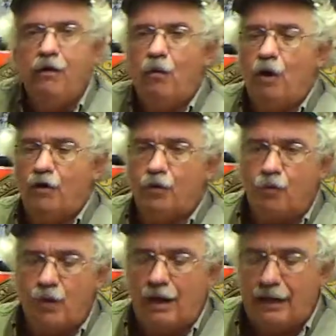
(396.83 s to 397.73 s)
while you're
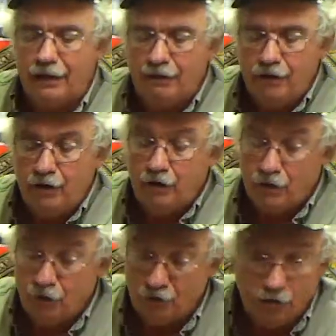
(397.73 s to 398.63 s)
riding
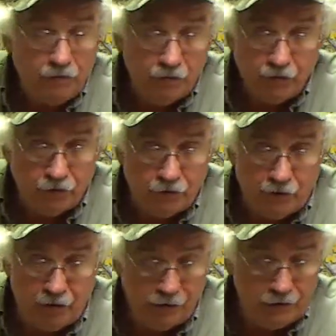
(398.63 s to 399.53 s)
your
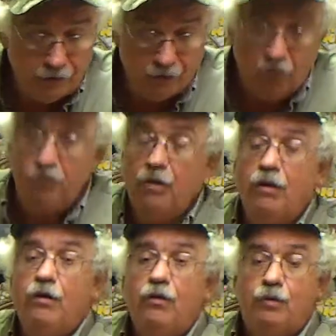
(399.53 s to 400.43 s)
tricycle,
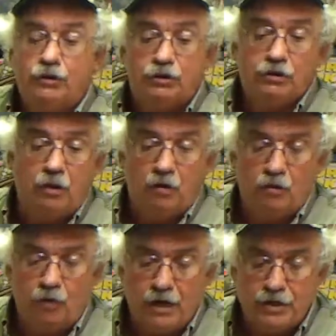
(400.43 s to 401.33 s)
which is called
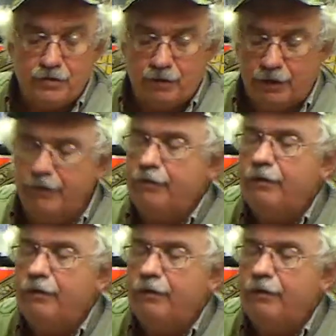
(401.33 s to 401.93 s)
a race runner,